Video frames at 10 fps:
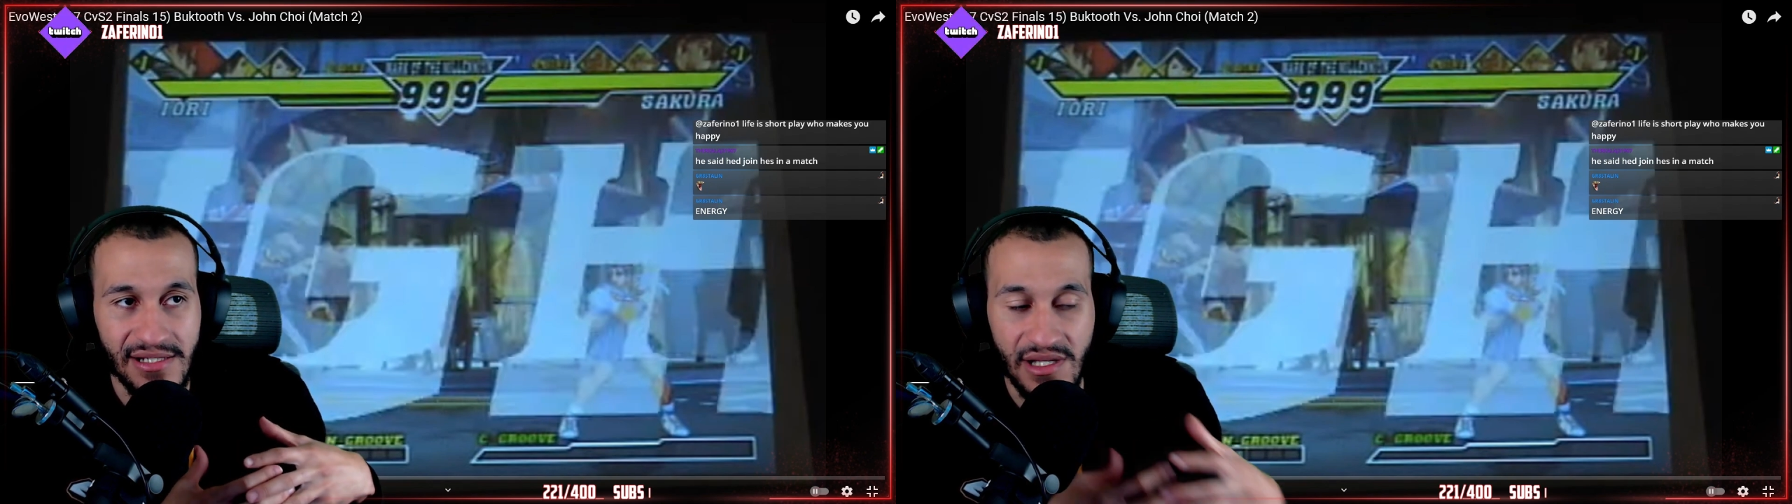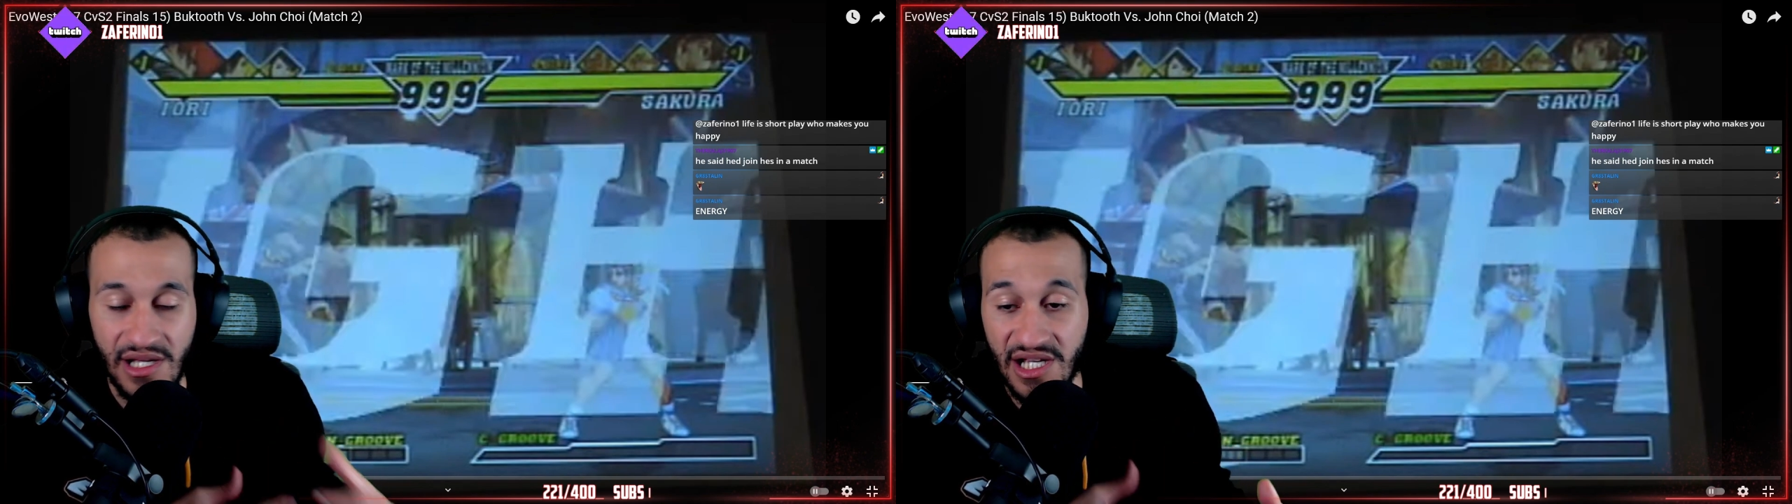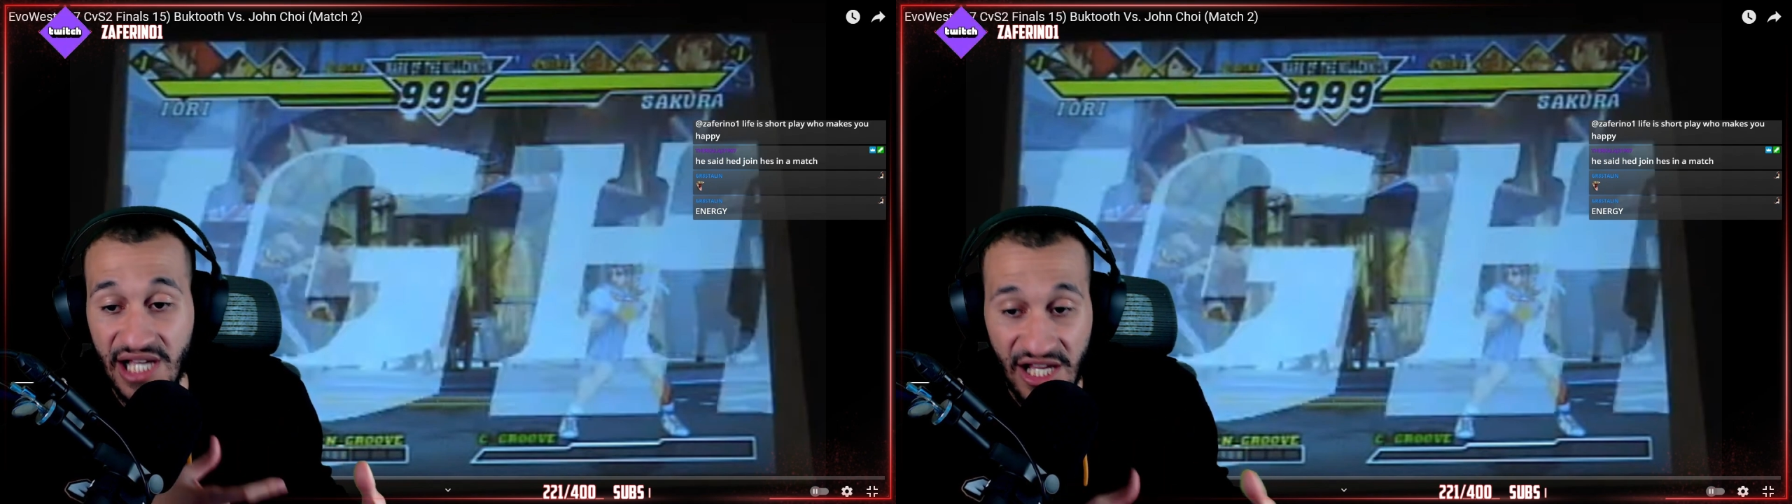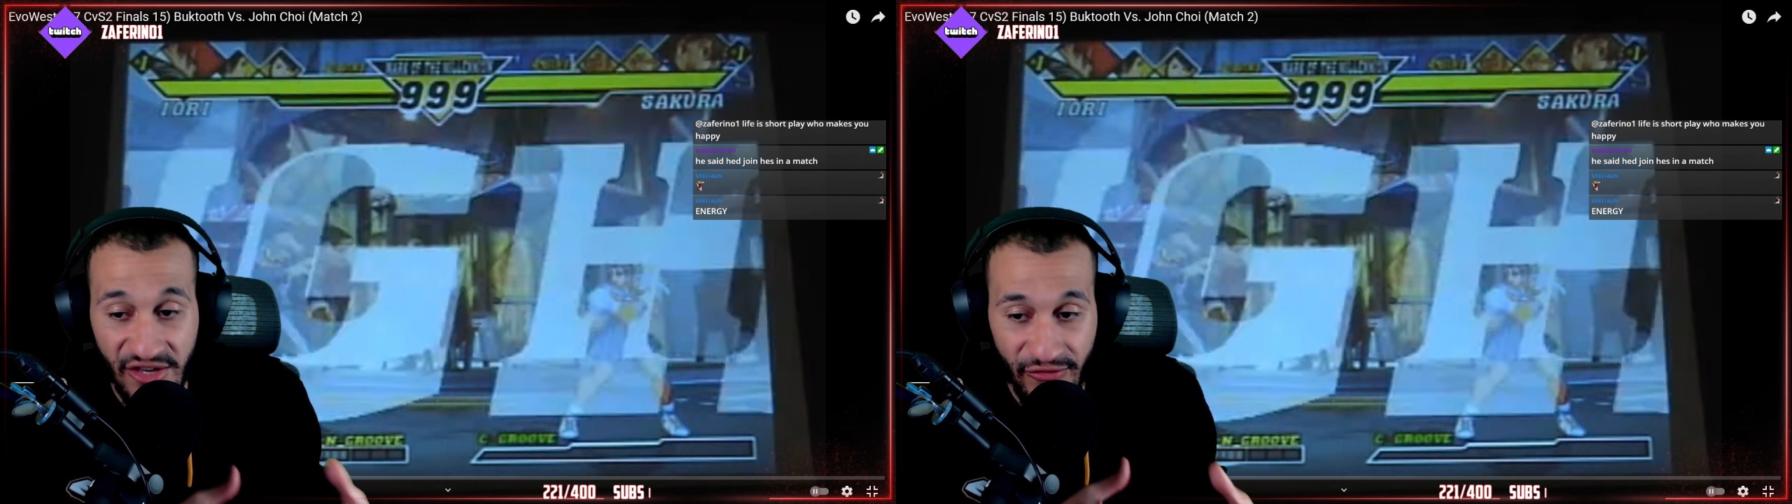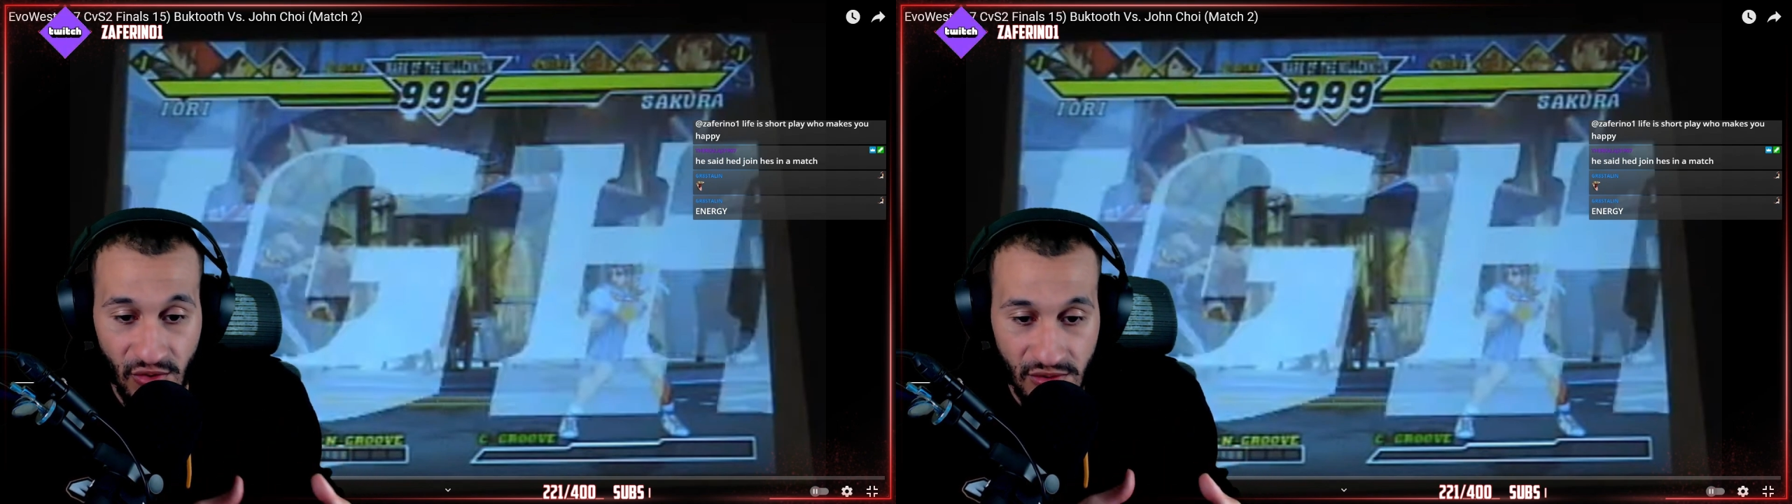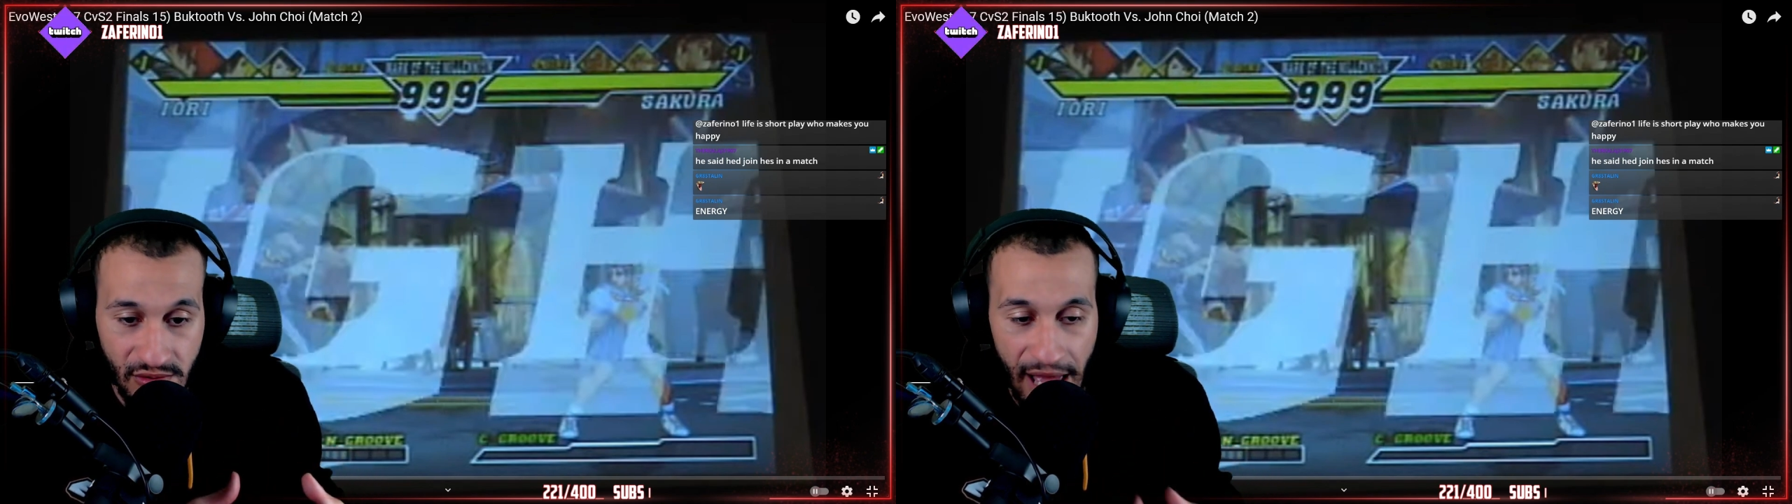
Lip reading: successful